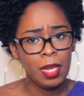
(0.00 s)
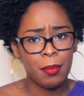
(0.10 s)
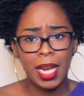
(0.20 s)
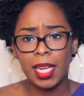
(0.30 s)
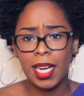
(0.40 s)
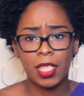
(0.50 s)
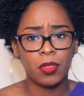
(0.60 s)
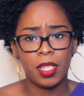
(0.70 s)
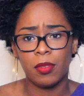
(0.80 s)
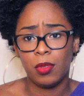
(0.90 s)
My
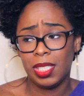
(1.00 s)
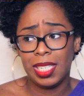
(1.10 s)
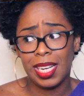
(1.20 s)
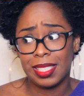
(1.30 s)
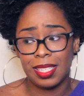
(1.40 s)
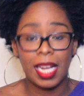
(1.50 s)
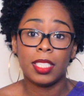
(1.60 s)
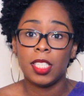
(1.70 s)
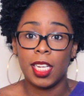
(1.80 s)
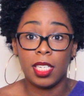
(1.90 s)
natural hair routine has
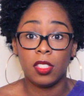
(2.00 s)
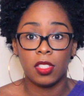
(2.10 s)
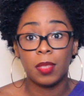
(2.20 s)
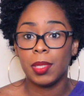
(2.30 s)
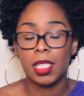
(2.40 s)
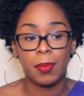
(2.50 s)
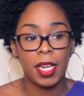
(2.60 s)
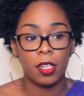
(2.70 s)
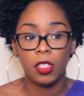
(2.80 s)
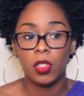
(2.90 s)
not changed. Just because my
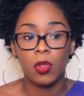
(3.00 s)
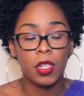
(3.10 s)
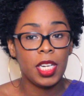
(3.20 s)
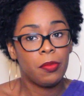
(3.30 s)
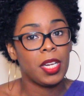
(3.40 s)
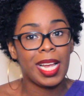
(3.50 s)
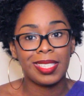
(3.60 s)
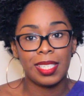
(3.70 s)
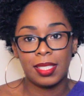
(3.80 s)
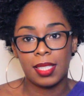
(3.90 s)
hair is shorter, it
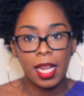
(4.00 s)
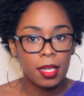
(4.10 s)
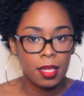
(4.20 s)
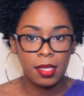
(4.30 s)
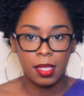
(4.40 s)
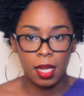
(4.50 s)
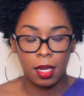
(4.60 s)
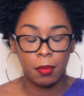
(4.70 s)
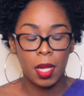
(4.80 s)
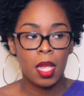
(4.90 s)
reacts exactly the
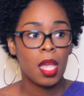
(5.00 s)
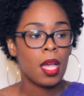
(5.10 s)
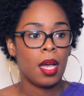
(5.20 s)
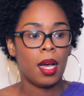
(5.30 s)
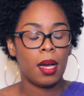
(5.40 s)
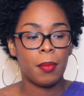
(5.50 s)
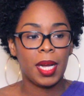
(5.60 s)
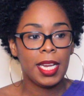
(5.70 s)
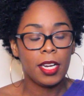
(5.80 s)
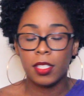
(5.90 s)
same.
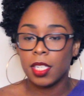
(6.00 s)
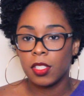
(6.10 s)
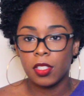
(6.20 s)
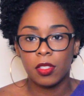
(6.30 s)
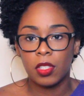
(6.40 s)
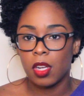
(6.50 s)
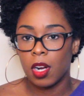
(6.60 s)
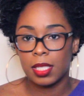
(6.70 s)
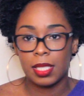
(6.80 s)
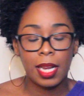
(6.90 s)
My hair textures
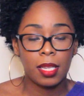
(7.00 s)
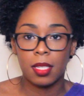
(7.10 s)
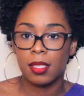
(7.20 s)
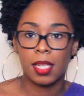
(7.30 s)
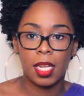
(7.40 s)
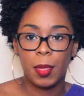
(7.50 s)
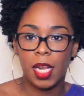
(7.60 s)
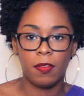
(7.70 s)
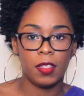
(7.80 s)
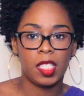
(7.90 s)
are exactly the same in
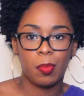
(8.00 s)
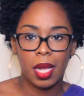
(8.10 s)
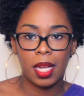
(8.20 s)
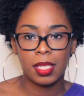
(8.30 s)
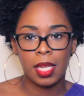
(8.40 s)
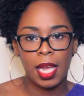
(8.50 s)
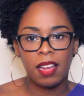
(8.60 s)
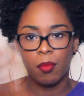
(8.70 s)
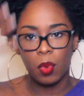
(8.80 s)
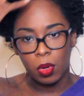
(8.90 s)
every spot. I
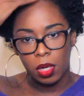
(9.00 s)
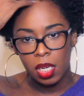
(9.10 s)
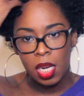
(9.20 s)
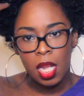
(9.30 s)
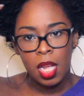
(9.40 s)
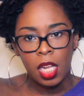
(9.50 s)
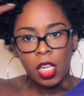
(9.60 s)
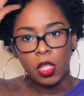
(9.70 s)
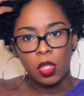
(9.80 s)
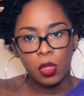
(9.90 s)
have more
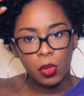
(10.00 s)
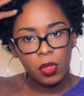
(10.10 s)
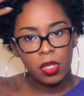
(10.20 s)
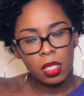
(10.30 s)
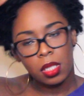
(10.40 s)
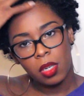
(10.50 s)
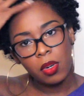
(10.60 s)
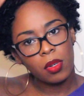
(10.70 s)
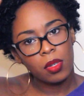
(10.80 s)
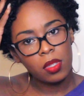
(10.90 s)
loose
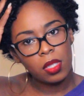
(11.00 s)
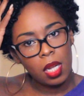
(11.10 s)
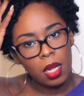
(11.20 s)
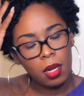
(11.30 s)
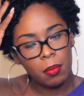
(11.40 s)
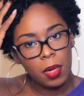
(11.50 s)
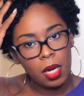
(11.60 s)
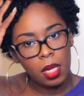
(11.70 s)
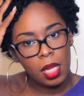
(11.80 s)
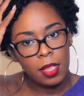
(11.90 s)
curls
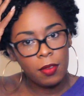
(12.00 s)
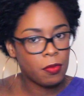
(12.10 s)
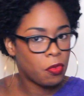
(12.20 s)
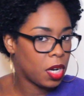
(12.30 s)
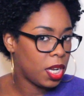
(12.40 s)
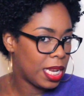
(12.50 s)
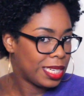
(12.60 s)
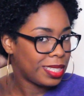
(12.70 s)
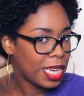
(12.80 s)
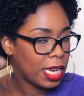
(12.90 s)
in the front
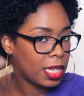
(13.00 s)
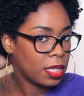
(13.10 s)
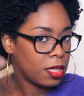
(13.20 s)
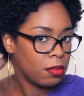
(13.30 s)
and tight